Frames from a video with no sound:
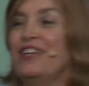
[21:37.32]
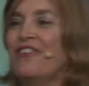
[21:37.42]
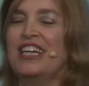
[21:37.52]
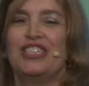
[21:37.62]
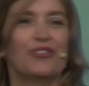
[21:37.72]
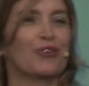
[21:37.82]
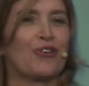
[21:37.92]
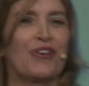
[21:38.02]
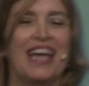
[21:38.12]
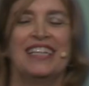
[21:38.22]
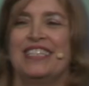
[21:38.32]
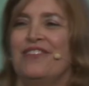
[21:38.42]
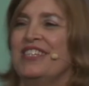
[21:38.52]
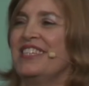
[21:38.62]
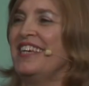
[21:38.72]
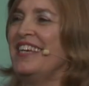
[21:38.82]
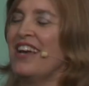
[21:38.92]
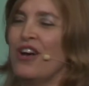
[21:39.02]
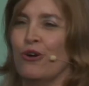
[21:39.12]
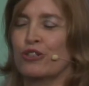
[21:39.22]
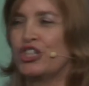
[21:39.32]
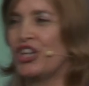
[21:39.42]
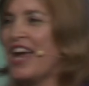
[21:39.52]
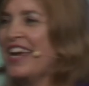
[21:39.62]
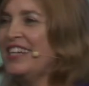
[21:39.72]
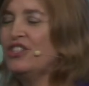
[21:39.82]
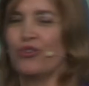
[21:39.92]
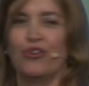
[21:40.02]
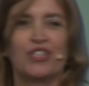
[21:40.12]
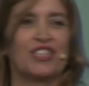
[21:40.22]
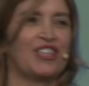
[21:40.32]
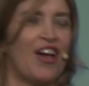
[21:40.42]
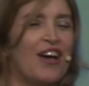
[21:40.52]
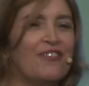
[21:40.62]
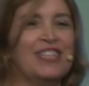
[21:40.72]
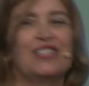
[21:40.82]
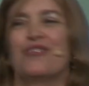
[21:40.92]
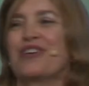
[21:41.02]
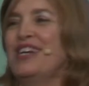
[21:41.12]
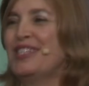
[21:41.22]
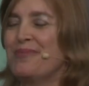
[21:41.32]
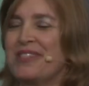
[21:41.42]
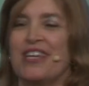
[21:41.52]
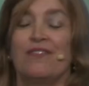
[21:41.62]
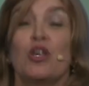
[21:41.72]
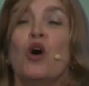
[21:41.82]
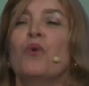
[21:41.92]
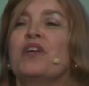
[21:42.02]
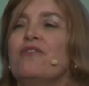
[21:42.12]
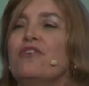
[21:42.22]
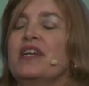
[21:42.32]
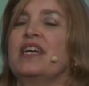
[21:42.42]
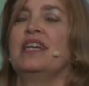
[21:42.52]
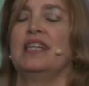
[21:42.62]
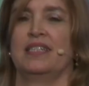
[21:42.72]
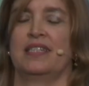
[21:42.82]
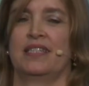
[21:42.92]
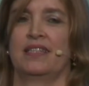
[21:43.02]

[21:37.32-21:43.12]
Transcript: innovation or creativity or change or service or customer service, whatever it is.